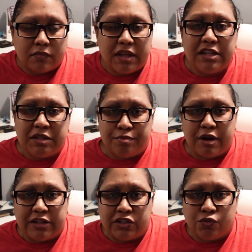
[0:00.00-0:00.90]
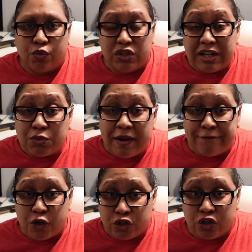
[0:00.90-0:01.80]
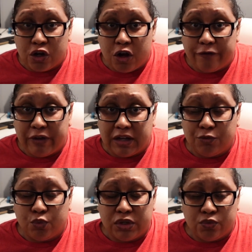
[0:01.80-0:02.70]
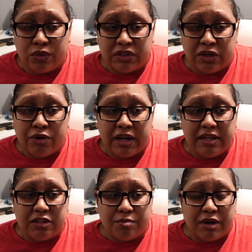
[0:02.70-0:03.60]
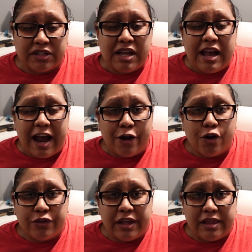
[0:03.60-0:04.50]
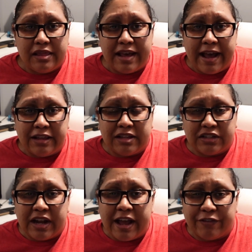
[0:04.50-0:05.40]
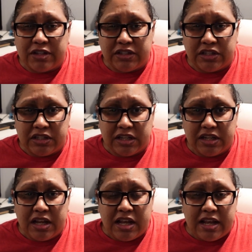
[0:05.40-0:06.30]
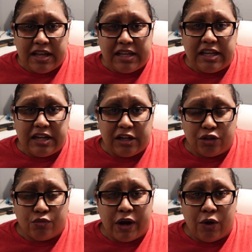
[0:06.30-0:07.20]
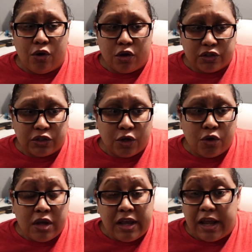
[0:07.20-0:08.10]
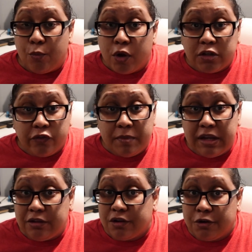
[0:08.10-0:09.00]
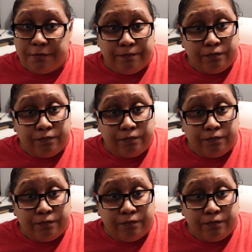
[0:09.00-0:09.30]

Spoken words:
Easy Press, which that's what I first started off on, was the Cricut Easy Press. I heard that doesn't have consistent heating throughout. Also, it worked for me, you know.